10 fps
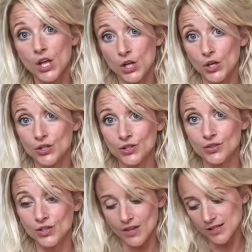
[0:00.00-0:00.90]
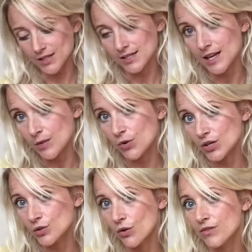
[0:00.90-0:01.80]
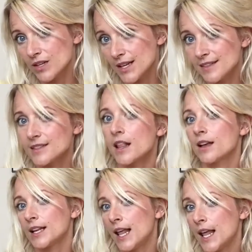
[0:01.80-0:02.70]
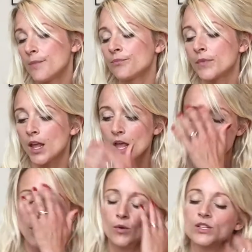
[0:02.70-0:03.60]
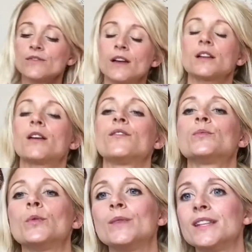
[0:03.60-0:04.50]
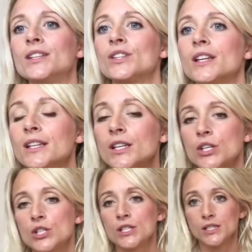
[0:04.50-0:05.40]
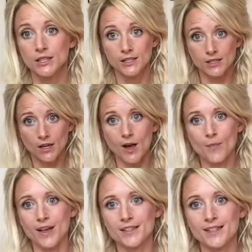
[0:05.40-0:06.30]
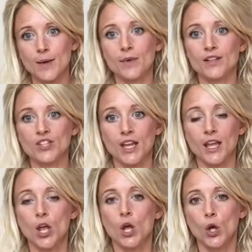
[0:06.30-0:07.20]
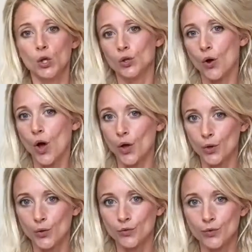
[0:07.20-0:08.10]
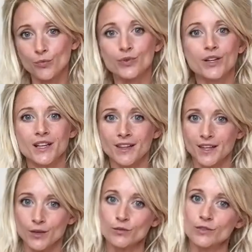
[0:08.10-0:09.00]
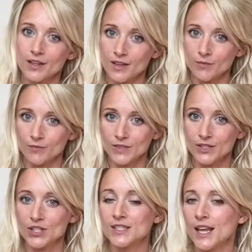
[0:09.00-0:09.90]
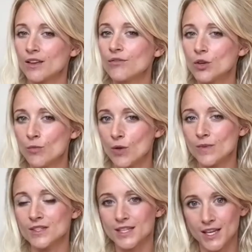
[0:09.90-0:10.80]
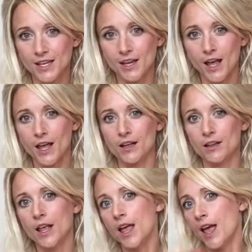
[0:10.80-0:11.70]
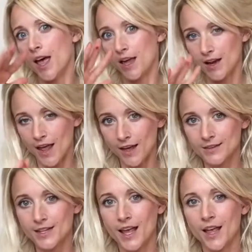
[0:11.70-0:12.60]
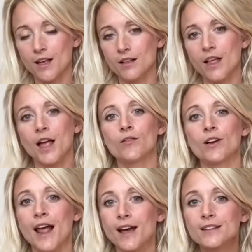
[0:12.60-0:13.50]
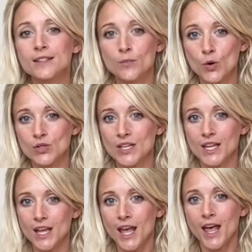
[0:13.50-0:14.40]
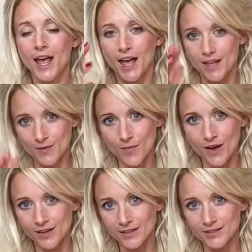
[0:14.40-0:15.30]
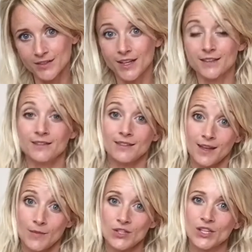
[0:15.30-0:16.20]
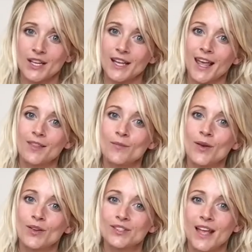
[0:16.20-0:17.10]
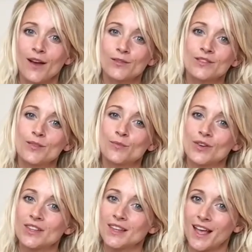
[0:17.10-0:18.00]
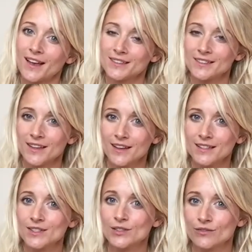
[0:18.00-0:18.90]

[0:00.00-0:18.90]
you can do so. That's going to take pressure off the knees slightly. And once you've found a comfortable position, you're just going to start by establishing your own breathing rhythms. Just take a few moments to inhale and exhale and relax the body and the mind, and then that means you're going to get the most out of the breathing exercises to